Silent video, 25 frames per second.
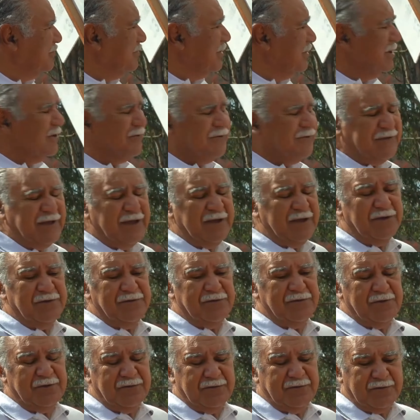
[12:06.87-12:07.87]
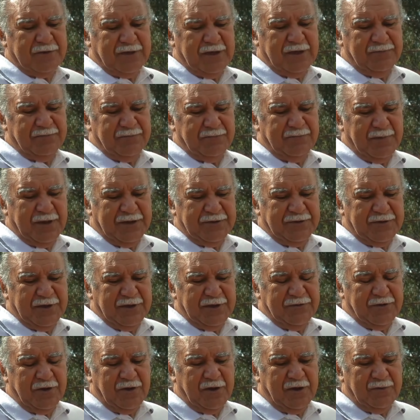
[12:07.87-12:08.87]
We'll stay on the,
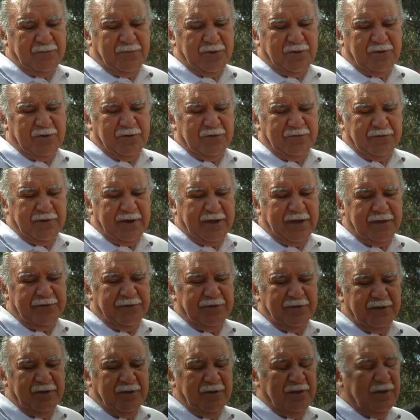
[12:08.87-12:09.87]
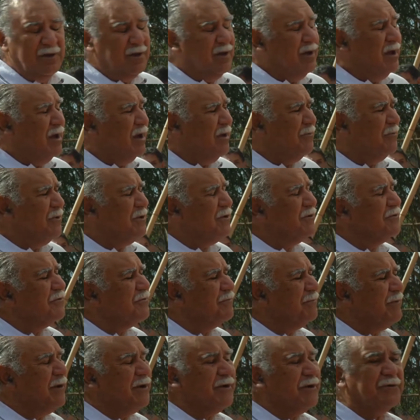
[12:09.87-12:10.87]
maintain the high moral ground, and we
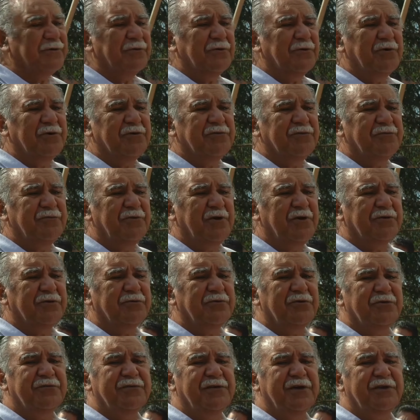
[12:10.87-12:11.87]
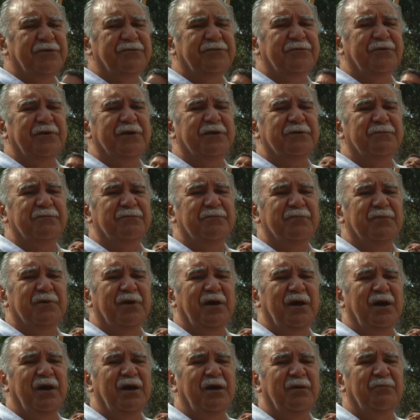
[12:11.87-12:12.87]
just spread across, right across that street,
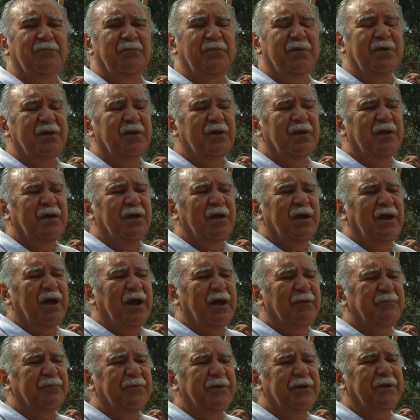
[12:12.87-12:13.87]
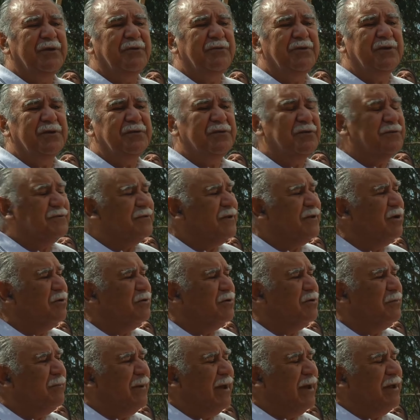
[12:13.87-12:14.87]
up there, and just
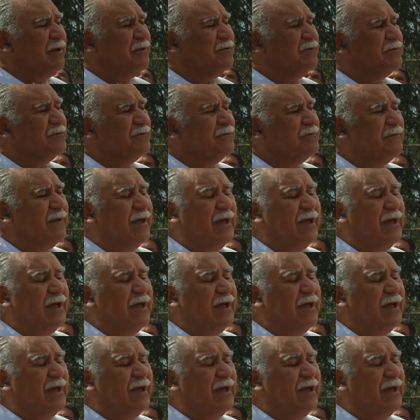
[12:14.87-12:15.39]
hold the banners and